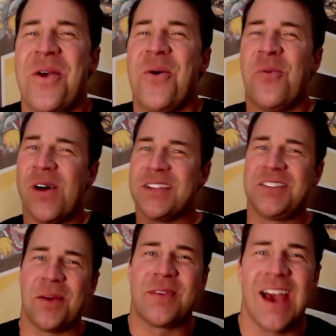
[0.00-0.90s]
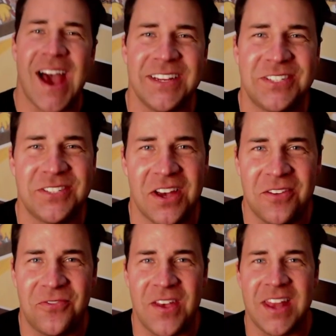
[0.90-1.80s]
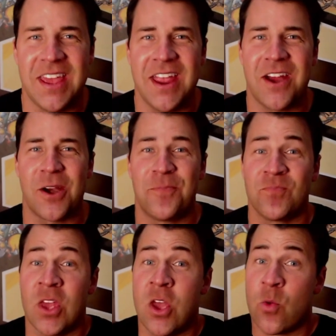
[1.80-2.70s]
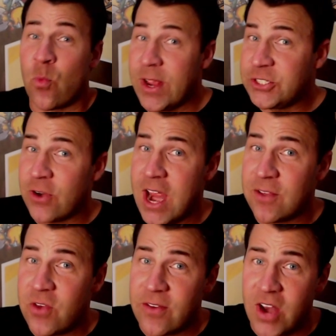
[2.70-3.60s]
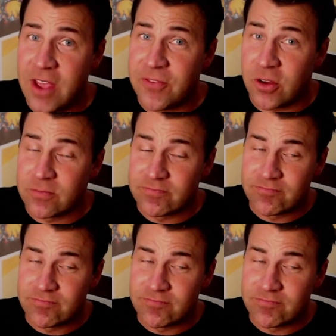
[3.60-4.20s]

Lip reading: What's up, guys? Studfit here. Raise your hand if you have an iPhone.